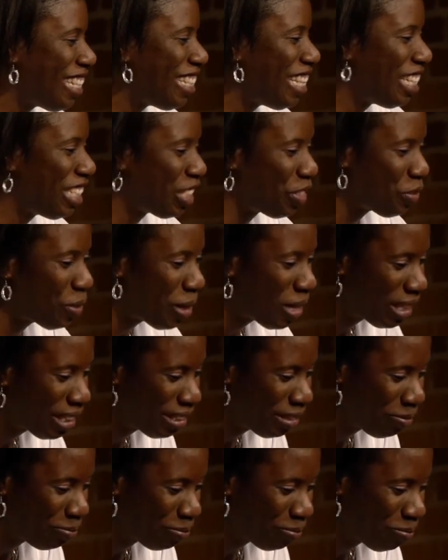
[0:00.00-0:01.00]
This one,
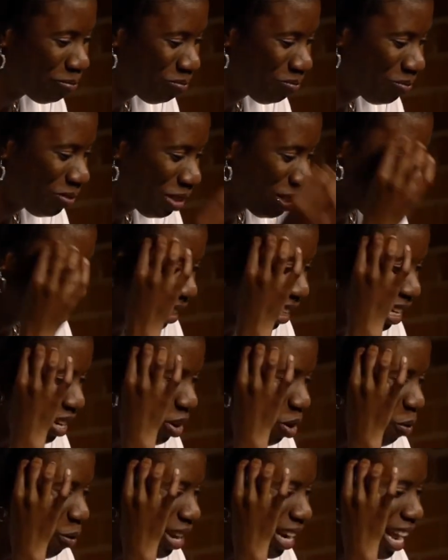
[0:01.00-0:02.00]

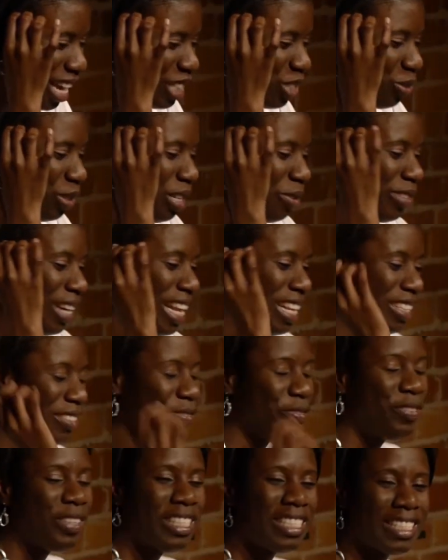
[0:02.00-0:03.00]
well, actually, when I
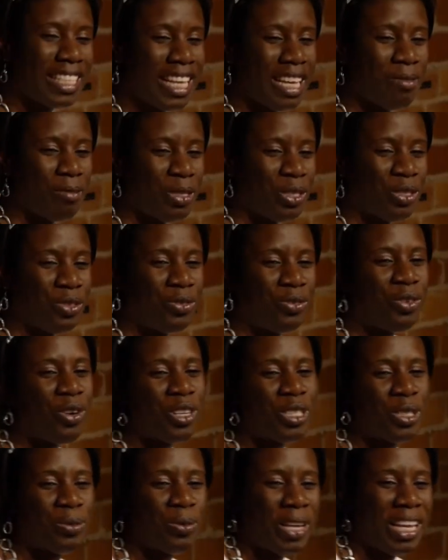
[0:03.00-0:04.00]
first came to
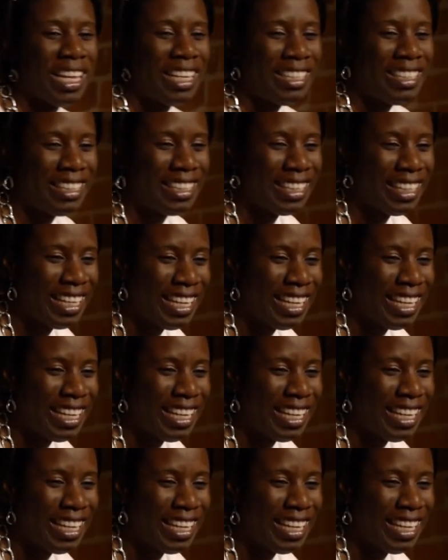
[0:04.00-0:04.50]
Fort Wayne,